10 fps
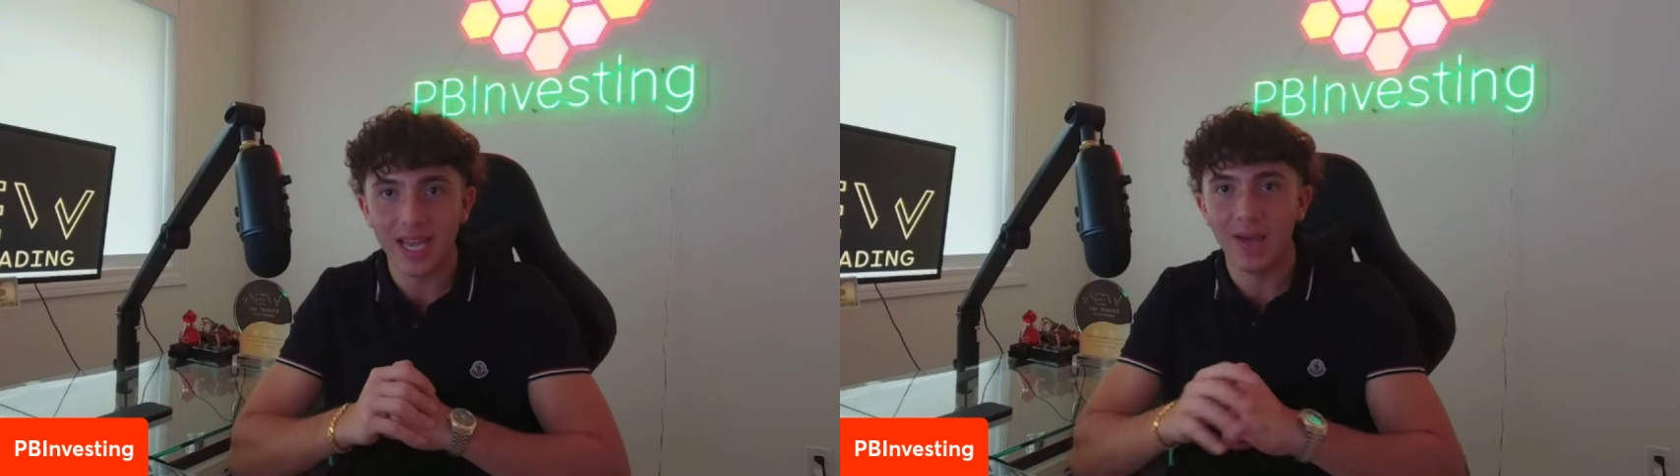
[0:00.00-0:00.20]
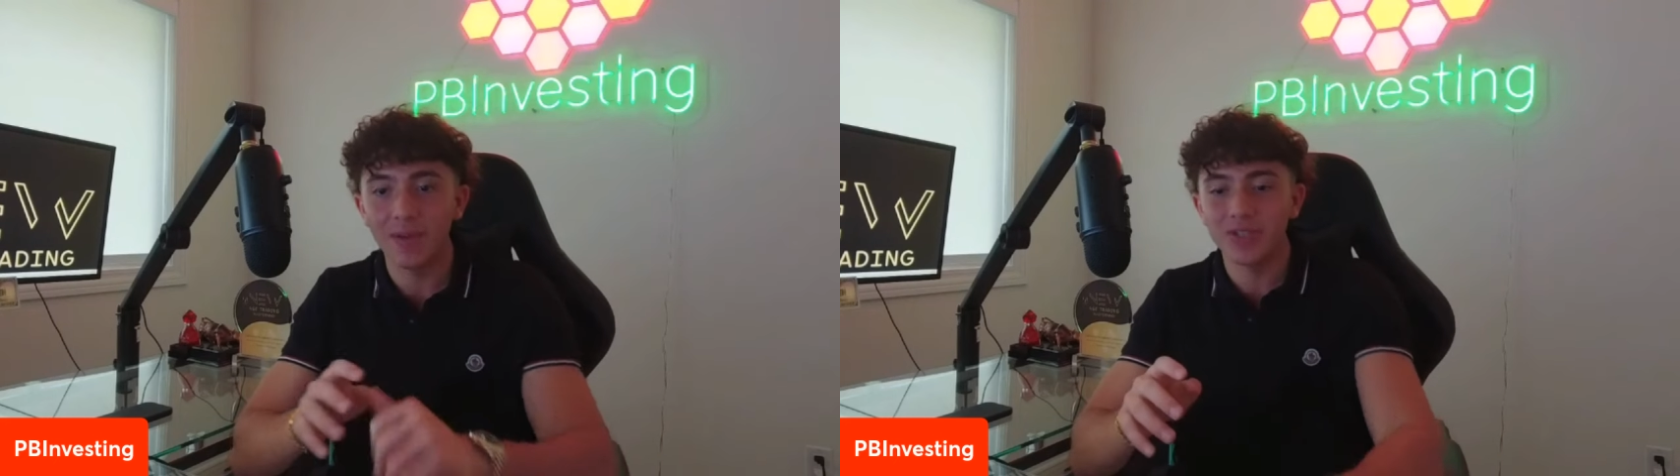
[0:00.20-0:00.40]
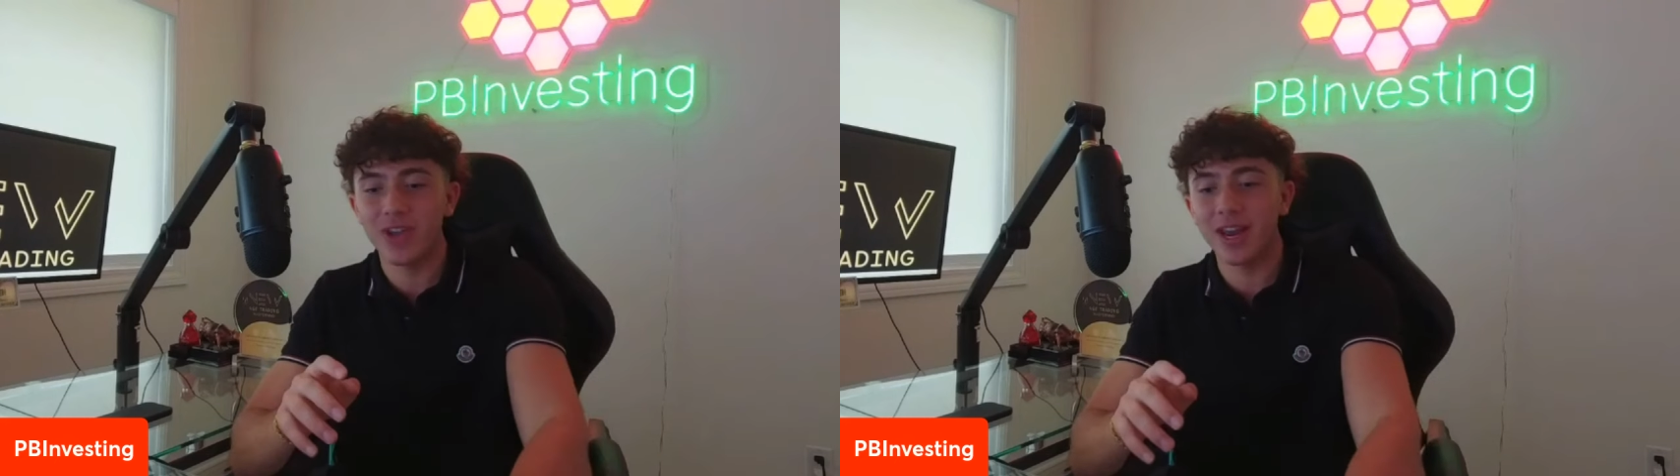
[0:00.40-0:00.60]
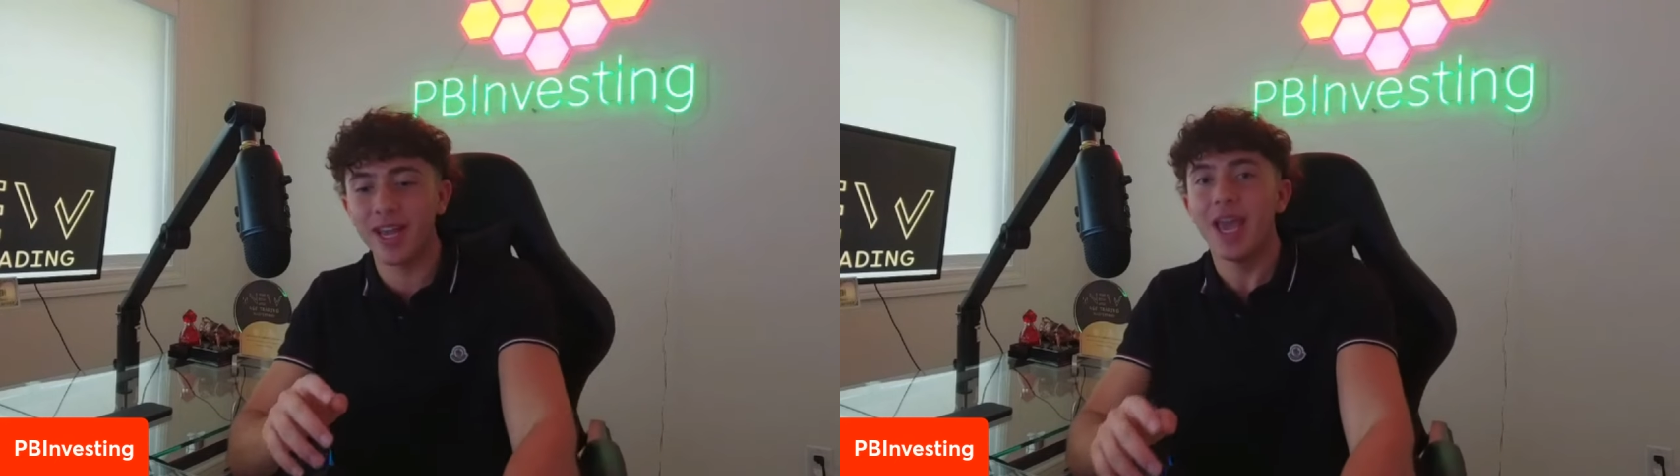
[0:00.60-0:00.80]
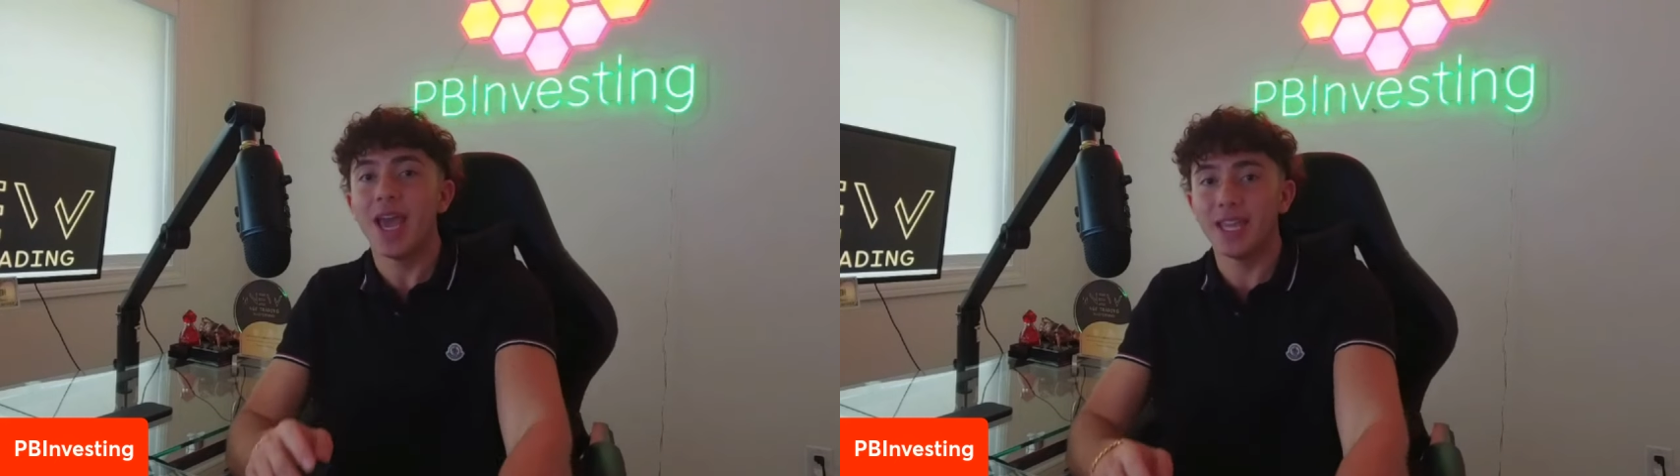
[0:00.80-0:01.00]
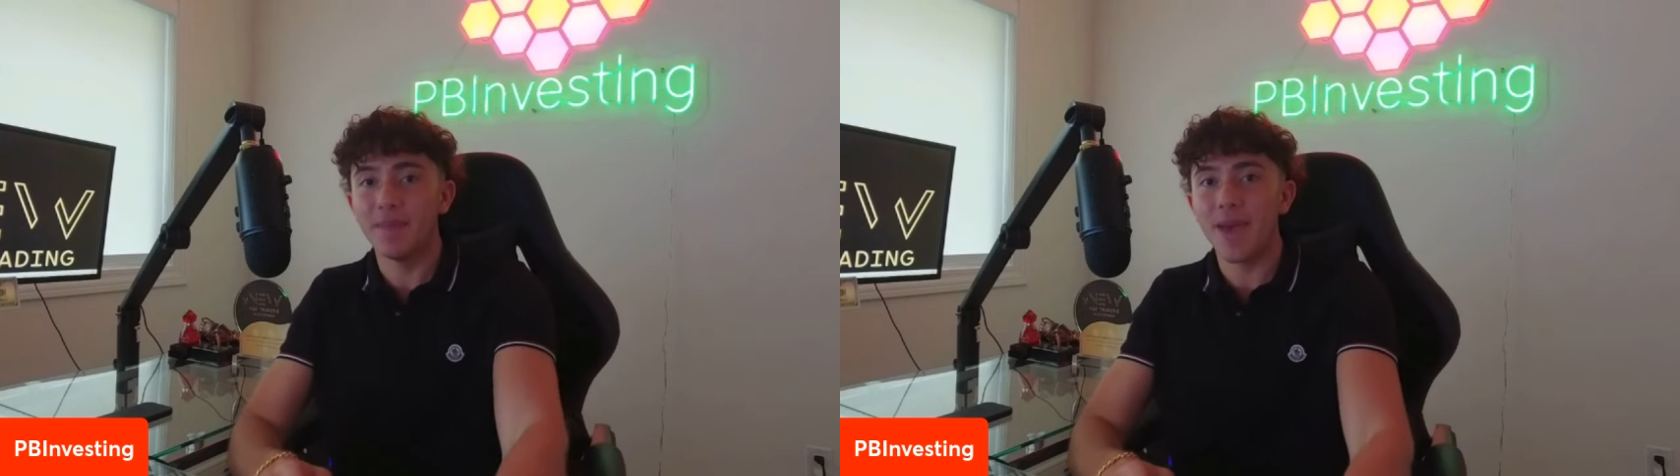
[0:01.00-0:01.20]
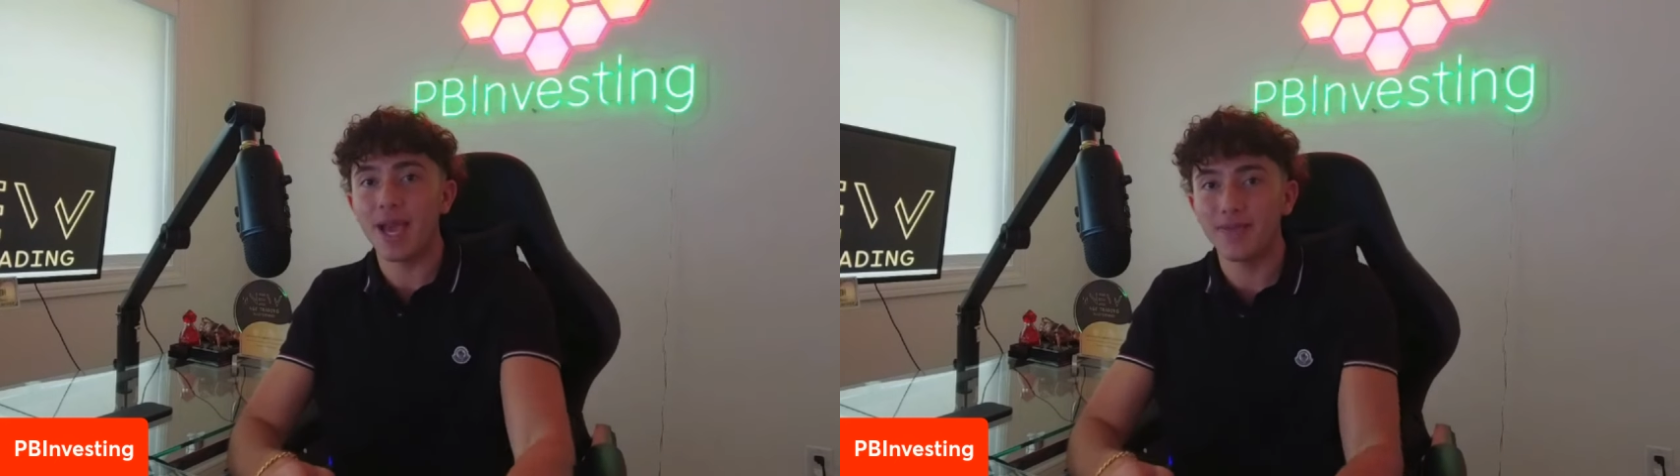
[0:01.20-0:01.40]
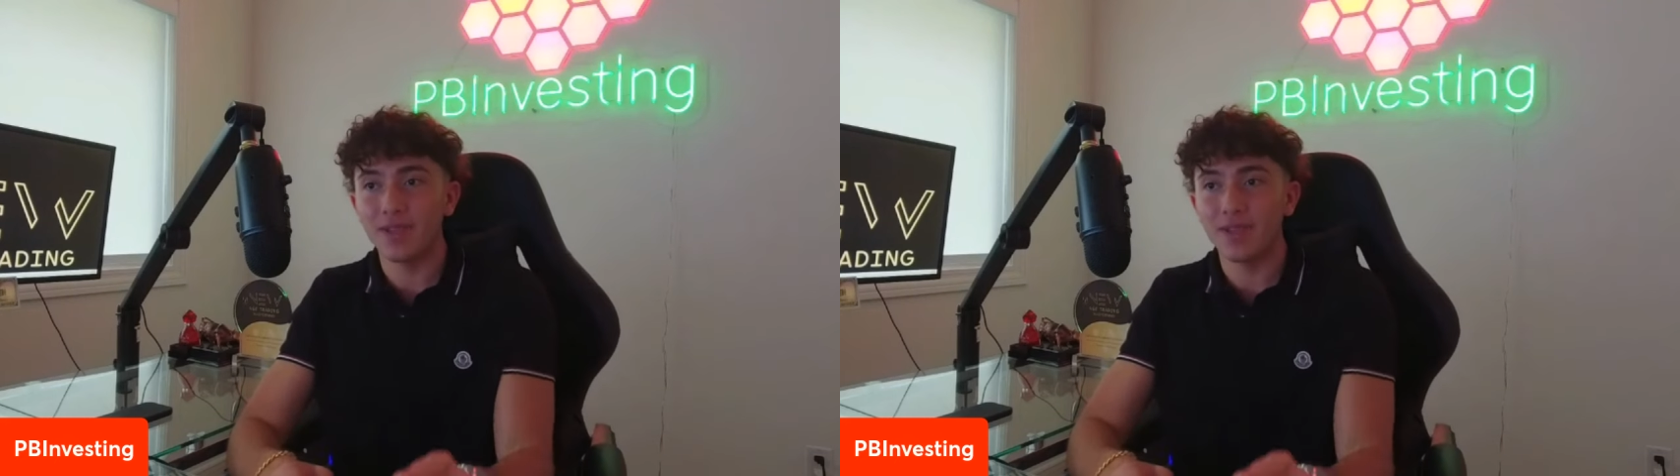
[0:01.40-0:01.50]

I was trading in the back of